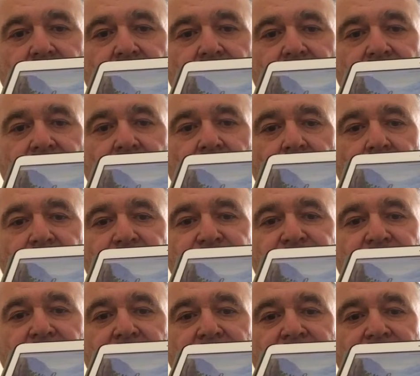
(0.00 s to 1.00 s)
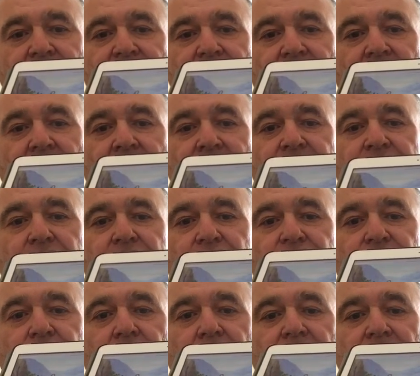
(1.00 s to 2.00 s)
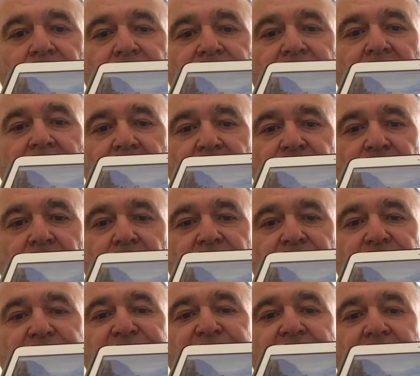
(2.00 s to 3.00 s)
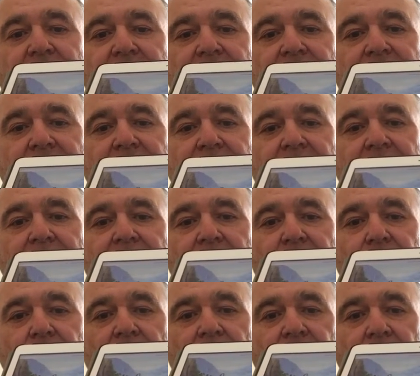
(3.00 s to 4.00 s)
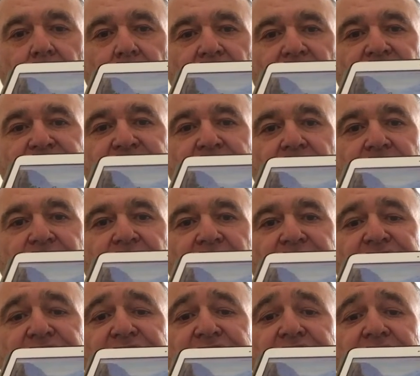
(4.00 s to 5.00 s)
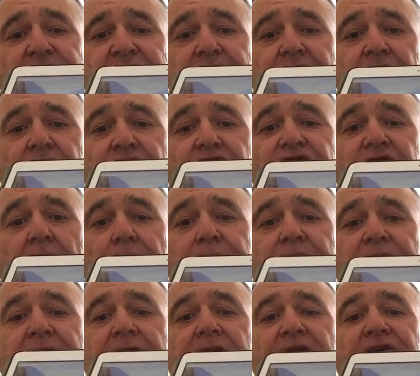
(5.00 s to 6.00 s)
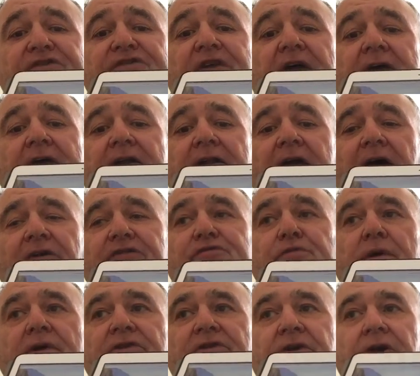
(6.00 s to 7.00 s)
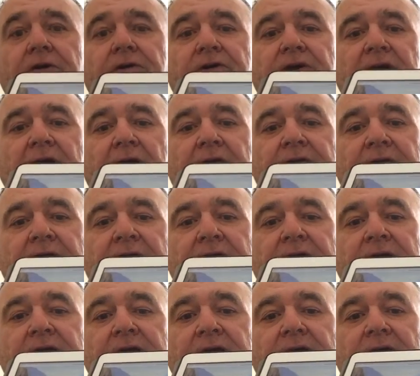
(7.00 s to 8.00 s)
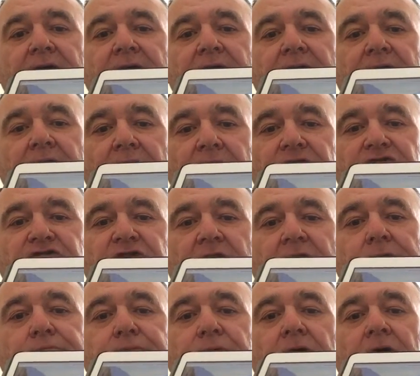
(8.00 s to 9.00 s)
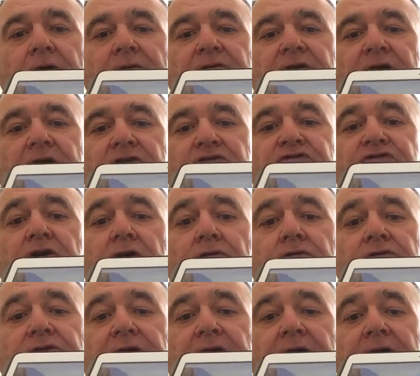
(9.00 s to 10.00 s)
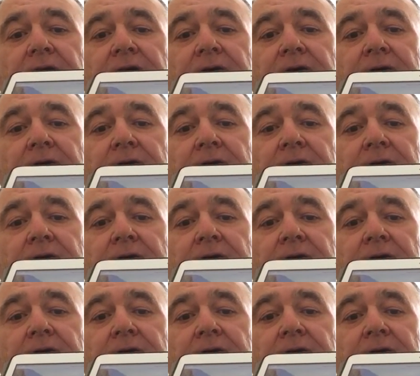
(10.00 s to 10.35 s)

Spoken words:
Note the unusual nature of the scene. We normally see Jesus as the Good Shepherd in the stained glass window carrying a sheep over his shoulder